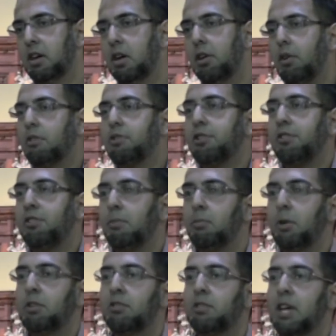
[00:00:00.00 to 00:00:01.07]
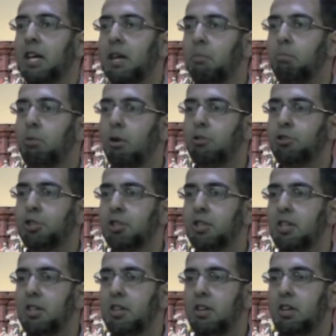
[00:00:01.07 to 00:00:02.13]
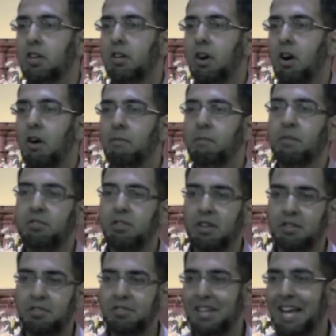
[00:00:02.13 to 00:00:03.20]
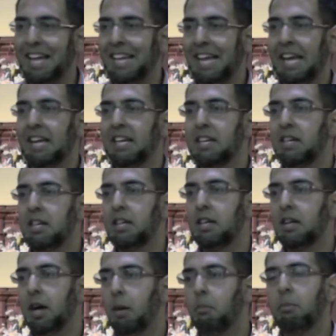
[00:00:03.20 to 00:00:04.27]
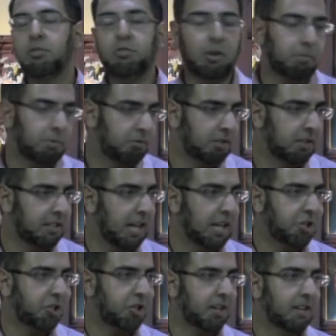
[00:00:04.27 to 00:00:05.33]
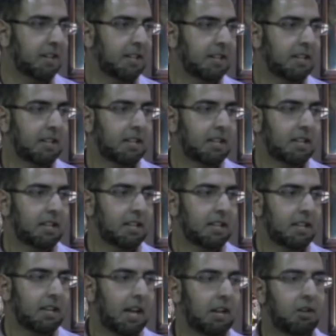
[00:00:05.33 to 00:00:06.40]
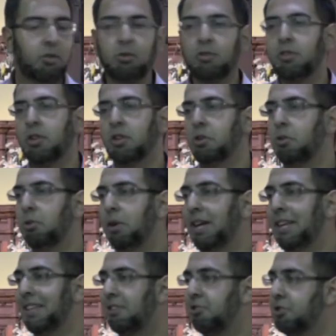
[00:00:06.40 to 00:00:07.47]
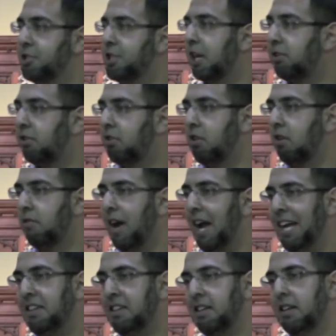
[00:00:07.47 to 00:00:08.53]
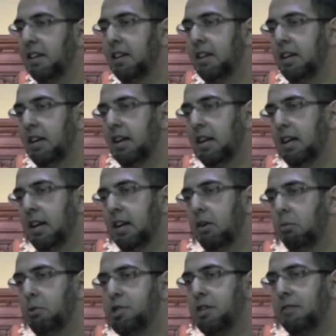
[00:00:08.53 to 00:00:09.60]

not just simply to take approach of misunderstanding, misrepresentation, and continuing the trajectory of hate, which